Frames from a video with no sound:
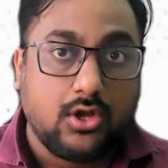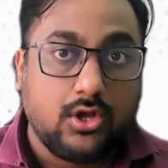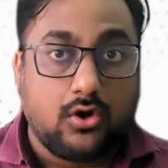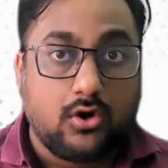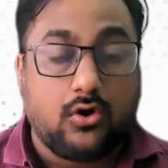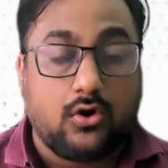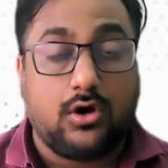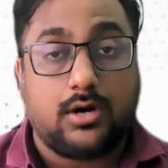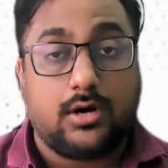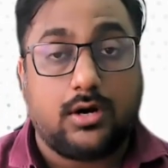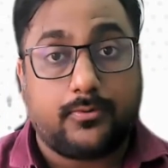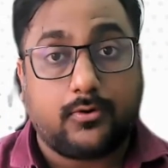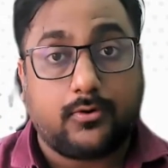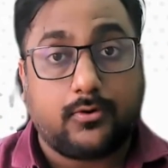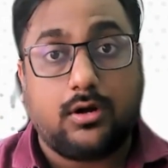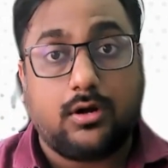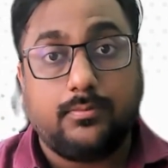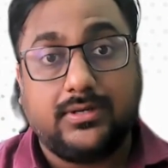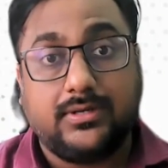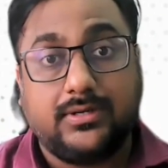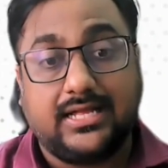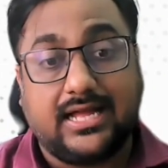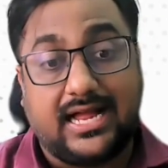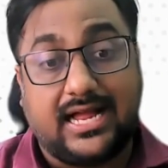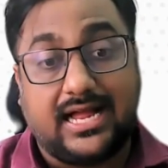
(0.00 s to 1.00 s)
or
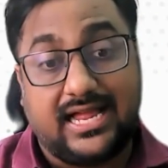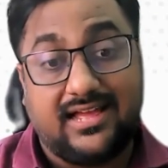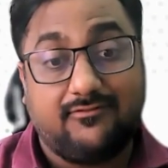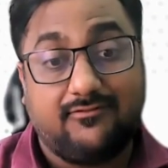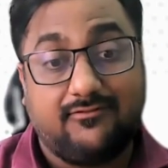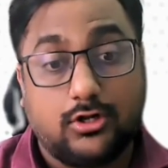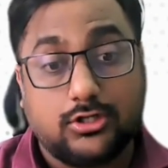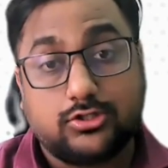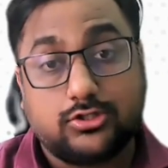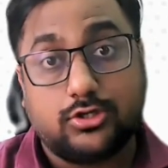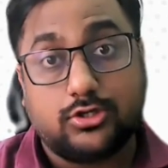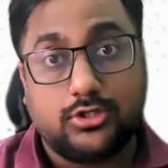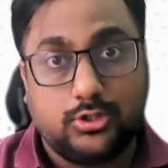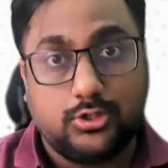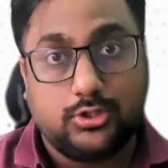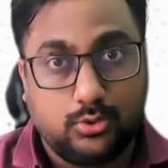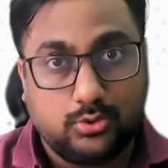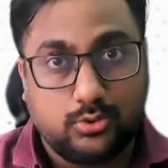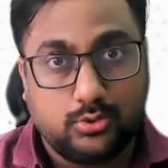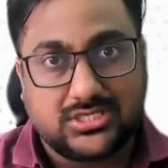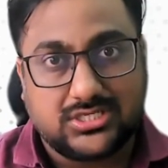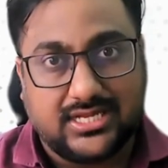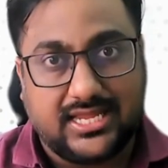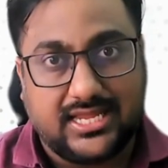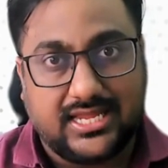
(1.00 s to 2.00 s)
probably I have also
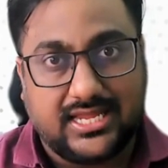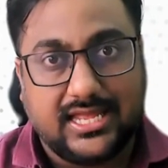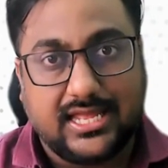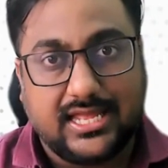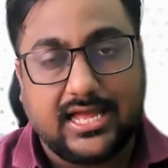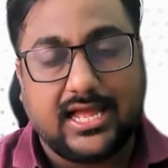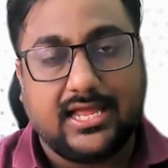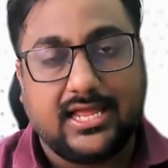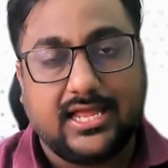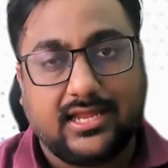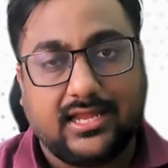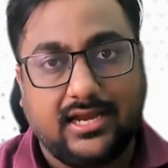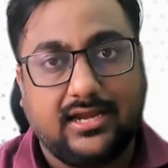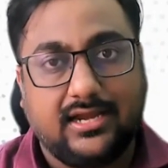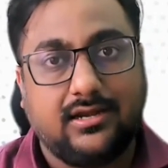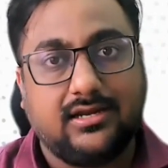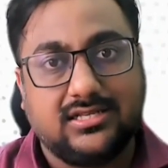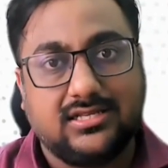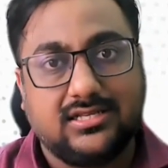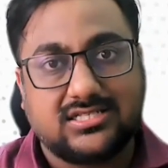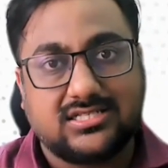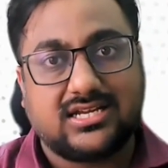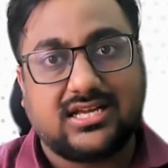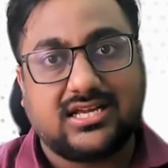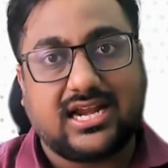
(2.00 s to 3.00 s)
used AI in
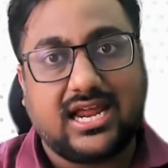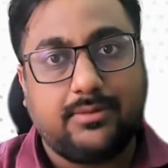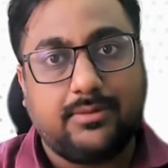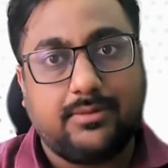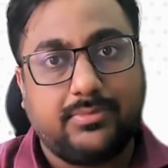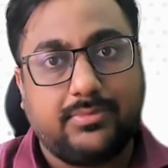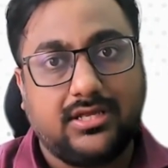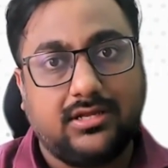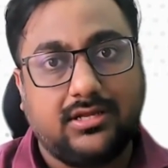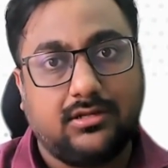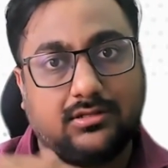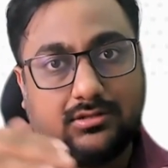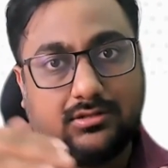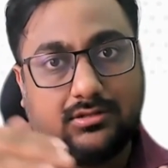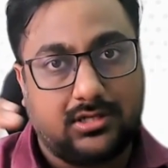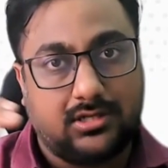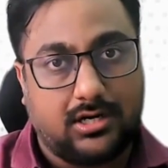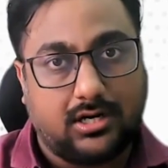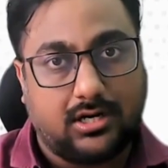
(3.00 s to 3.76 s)
describing the